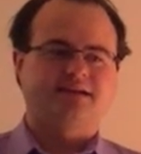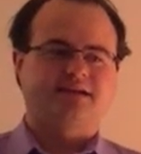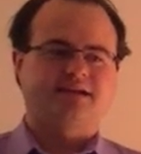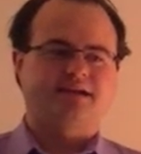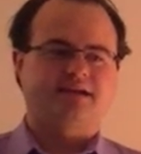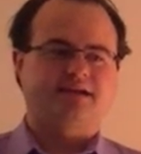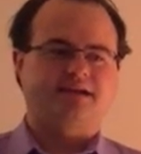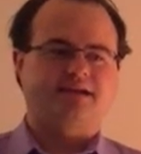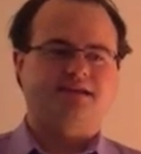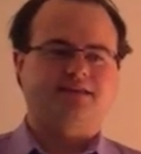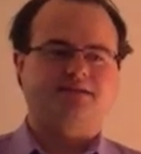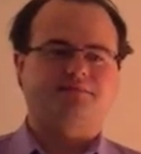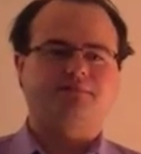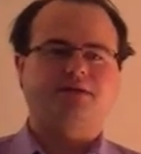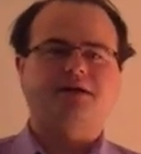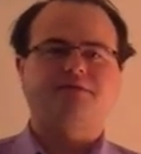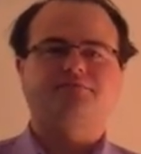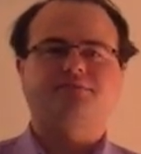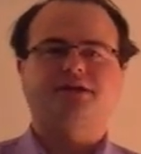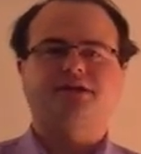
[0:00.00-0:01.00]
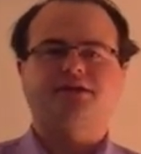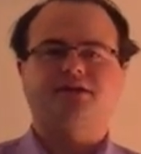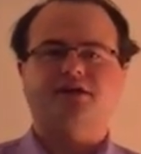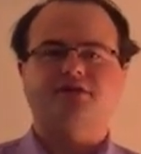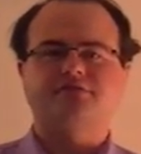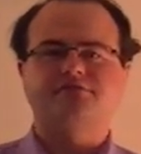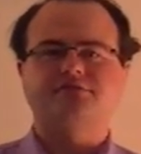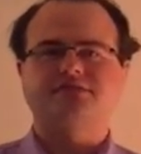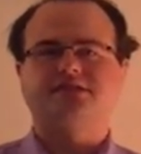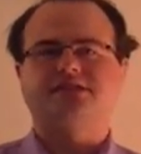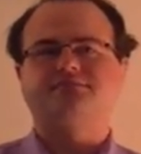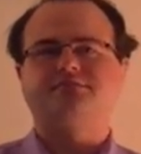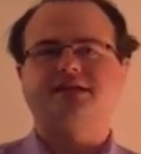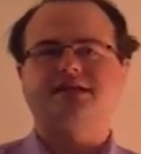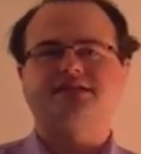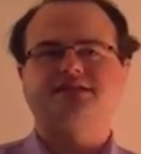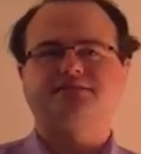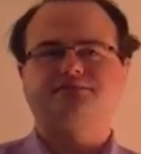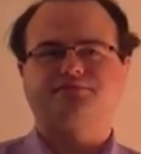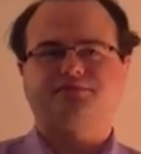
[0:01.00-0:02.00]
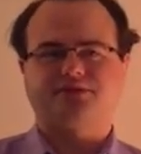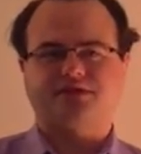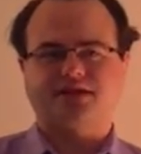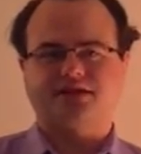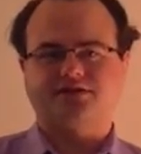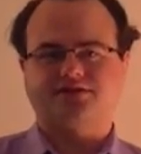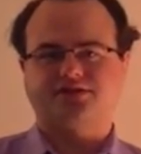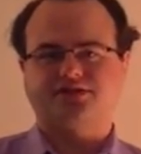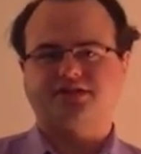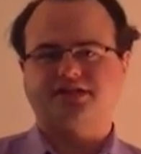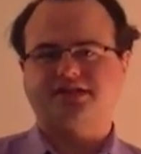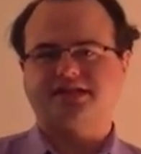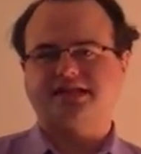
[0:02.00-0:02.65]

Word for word: Uh, the public owns the means of production,